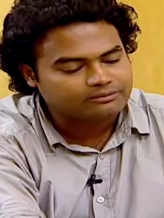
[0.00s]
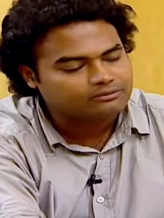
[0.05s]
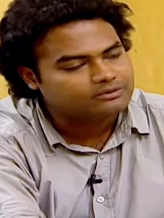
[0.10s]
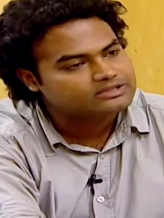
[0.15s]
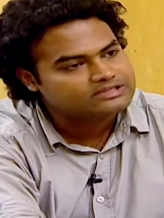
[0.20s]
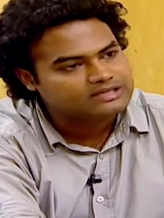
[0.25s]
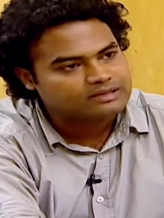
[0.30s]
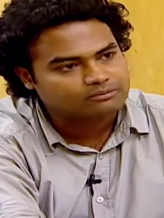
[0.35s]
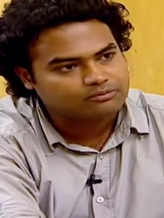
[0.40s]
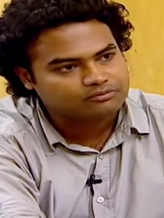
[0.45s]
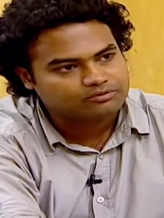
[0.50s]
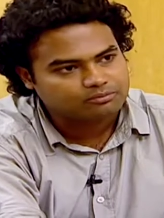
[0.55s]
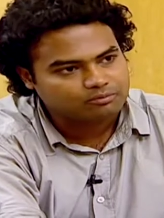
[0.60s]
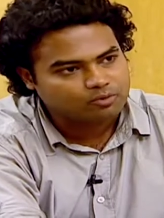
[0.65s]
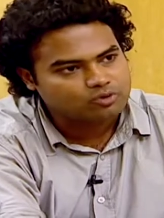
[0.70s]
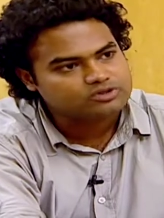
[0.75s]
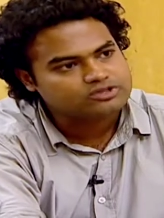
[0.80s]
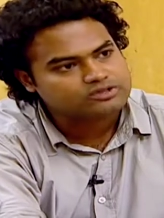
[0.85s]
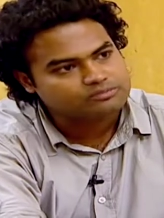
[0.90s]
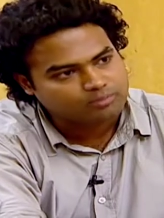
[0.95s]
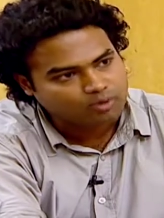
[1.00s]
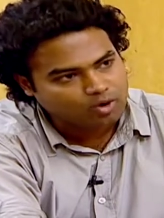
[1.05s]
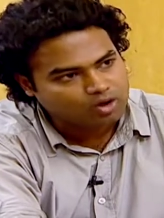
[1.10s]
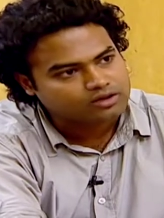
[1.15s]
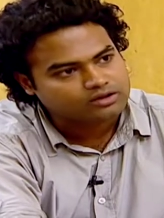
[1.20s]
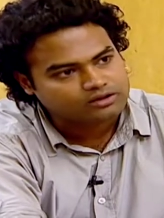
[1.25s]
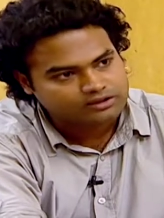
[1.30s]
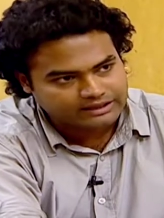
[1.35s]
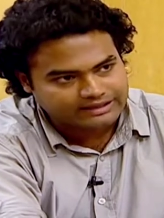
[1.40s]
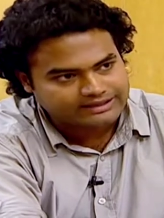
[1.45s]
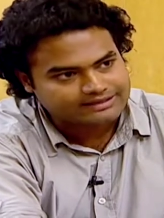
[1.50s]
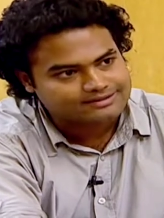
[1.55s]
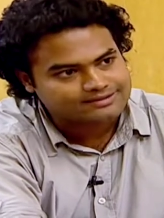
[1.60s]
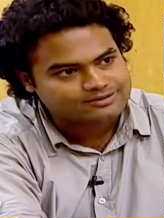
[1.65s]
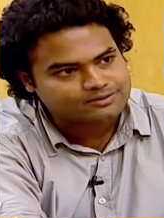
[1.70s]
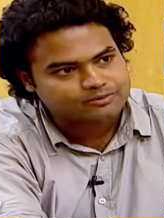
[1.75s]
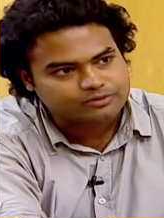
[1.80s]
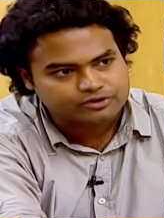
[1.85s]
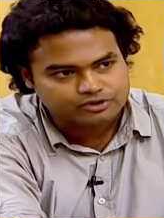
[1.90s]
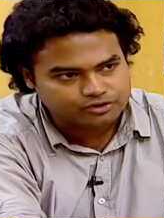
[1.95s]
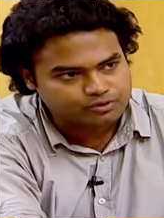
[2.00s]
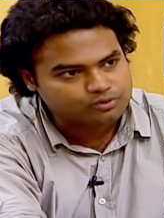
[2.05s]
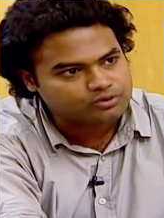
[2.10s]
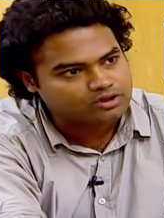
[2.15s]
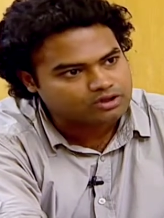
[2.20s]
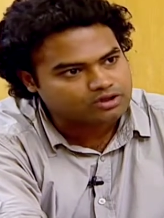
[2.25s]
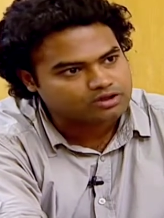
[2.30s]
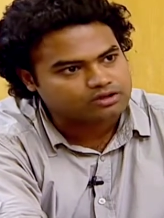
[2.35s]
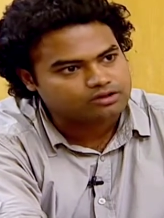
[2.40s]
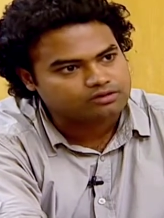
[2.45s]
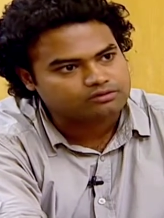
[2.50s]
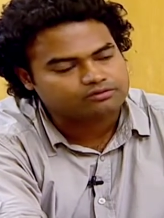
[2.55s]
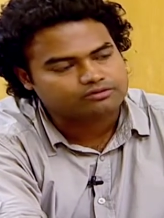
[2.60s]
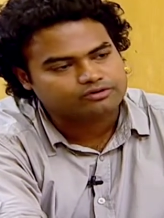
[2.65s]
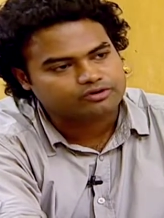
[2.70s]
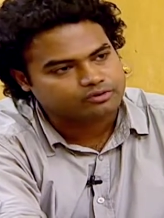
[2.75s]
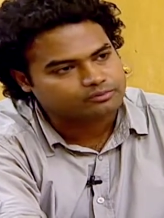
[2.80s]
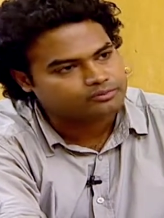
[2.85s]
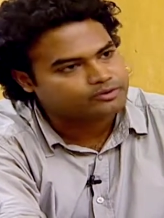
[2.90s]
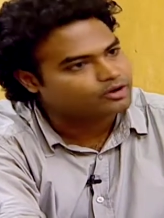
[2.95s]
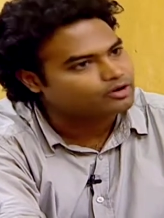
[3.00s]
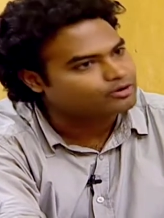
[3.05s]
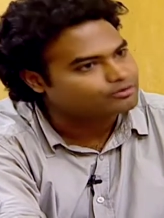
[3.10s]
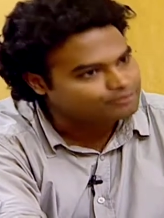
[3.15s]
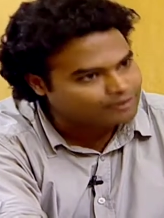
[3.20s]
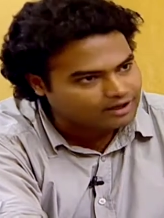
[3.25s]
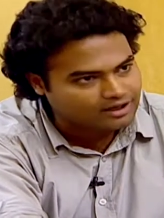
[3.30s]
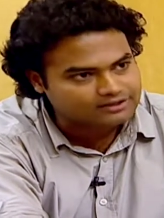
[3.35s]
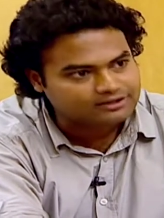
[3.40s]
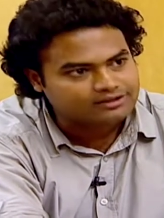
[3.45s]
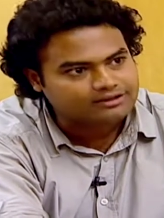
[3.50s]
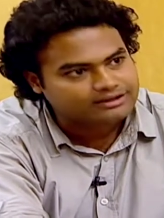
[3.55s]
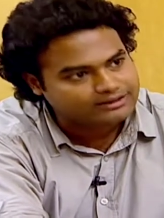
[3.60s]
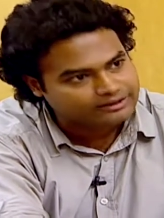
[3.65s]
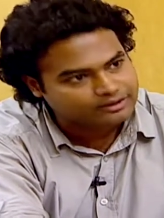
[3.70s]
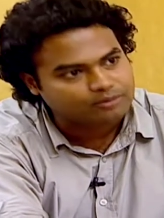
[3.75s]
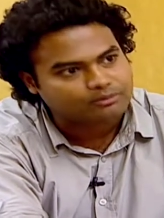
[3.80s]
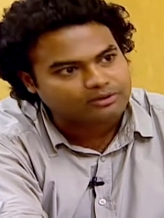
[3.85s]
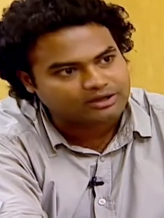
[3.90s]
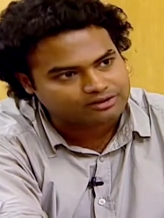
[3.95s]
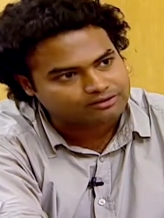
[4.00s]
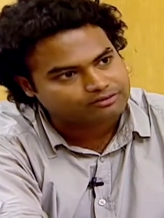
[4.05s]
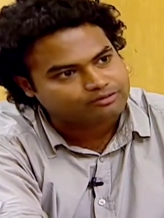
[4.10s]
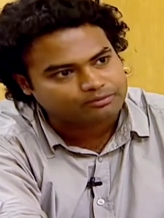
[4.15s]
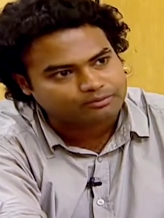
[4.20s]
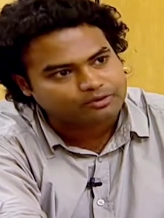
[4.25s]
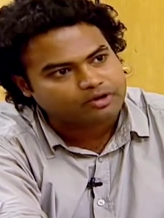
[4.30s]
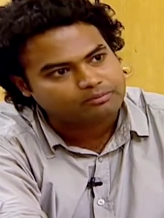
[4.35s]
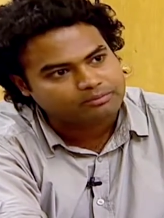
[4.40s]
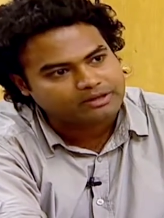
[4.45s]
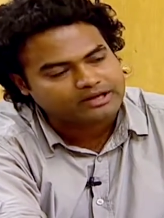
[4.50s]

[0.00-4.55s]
say were some of the most important things which you learned from your father and your mother, from